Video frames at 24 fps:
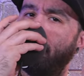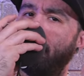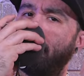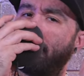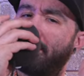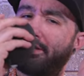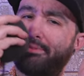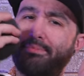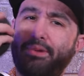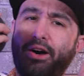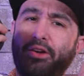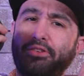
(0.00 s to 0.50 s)

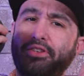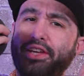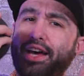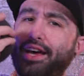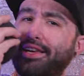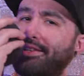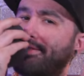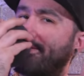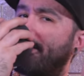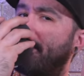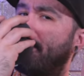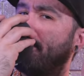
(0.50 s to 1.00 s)
Smell
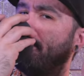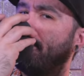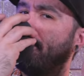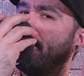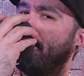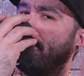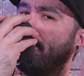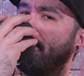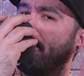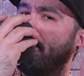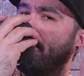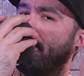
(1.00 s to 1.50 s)
test,
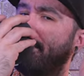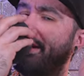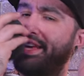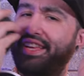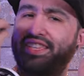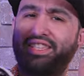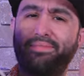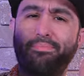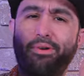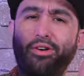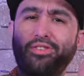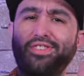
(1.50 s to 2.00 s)
it
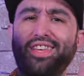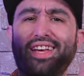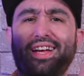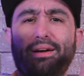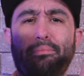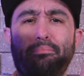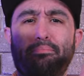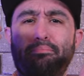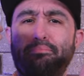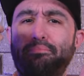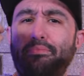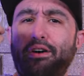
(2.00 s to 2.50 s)
smells like a,
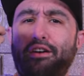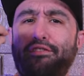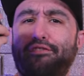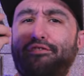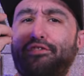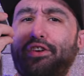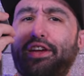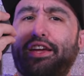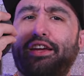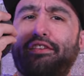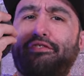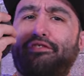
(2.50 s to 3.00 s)
a
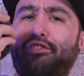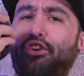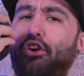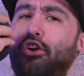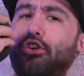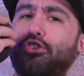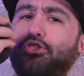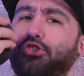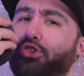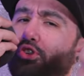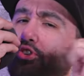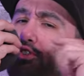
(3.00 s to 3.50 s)
freaking
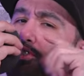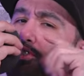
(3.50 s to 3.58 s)
furniture